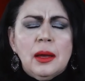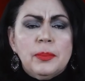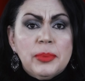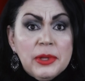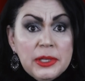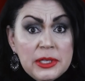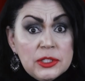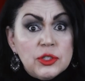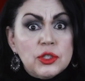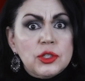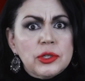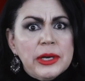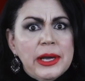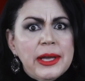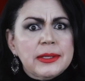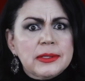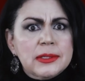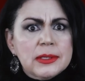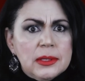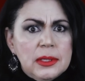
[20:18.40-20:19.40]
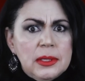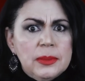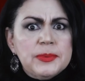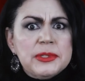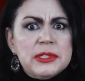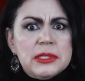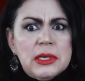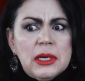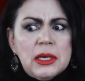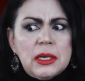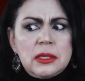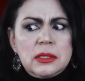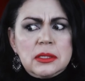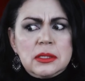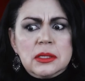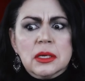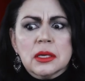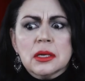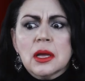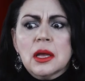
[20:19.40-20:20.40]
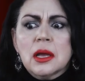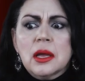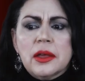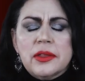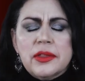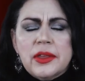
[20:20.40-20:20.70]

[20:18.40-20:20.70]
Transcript: Blitz Trance lipsticks,